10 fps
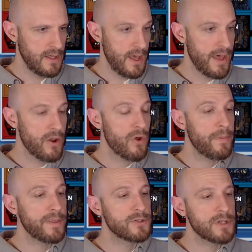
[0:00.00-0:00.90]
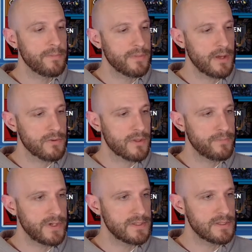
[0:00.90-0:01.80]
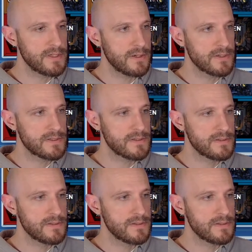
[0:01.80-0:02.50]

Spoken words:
And I know about the gem. That was spread to the terrace.